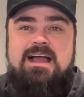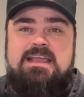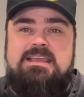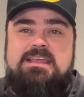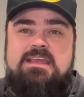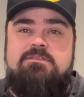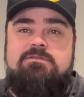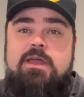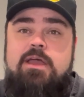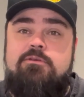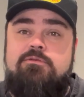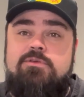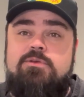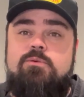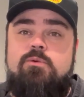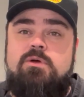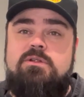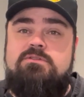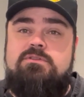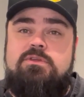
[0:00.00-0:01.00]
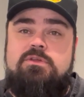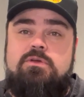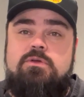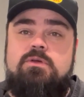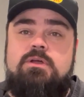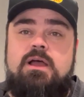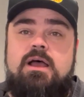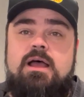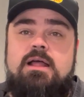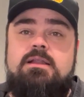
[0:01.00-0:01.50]
give everyone to you,
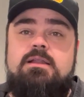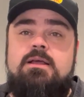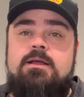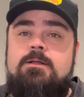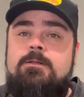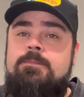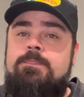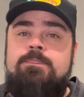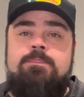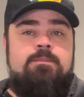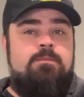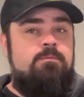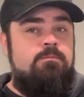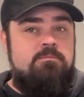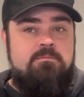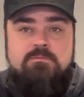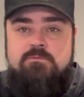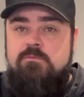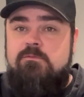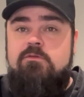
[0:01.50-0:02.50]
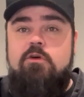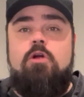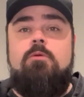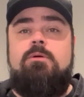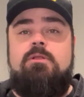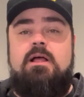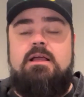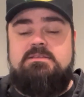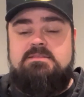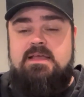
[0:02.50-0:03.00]
God,
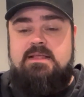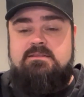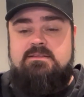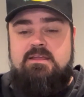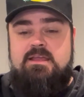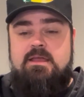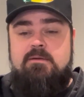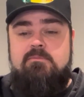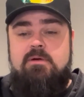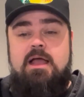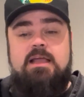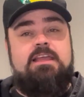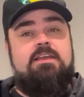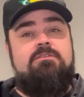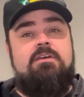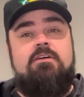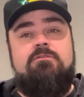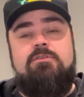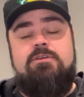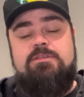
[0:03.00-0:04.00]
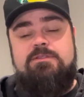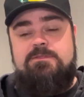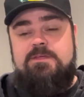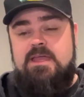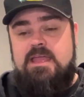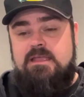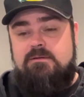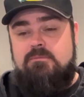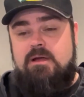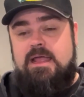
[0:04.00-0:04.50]
verbalize that to him. I give
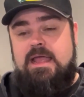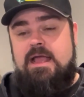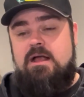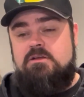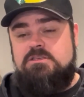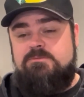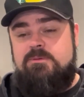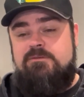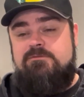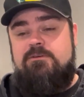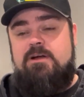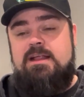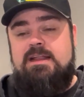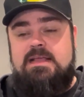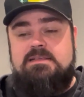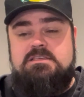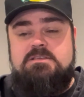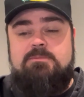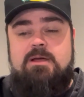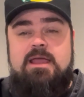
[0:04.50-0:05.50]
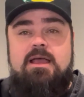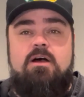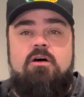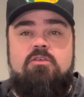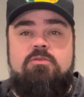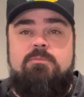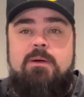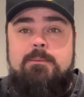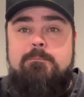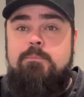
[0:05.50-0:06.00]
everything, my house, my finances, my
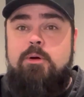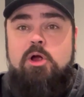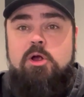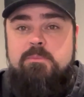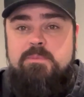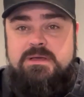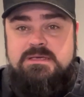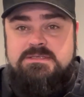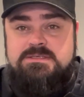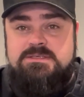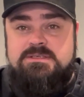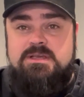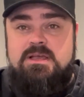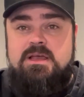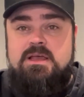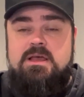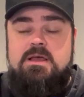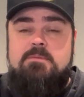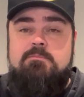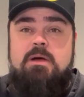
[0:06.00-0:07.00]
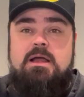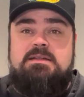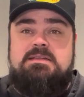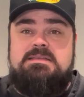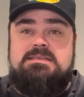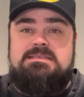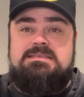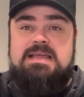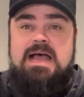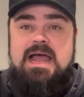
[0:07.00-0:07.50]
health, my purpose, my
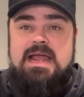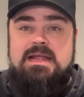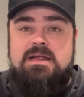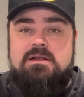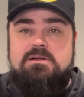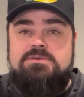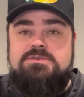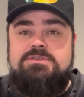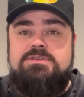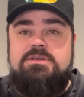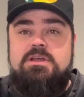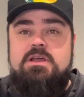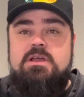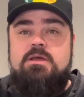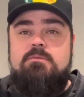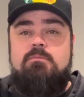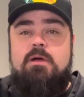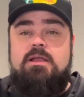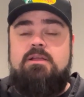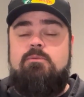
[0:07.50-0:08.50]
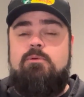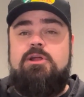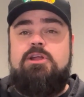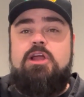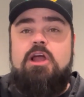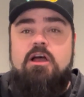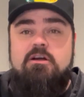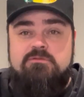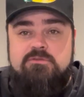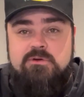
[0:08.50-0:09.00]
desires, my
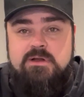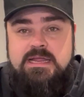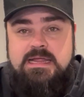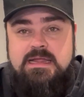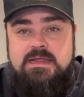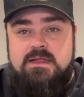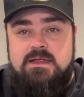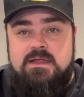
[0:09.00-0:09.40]
recovery.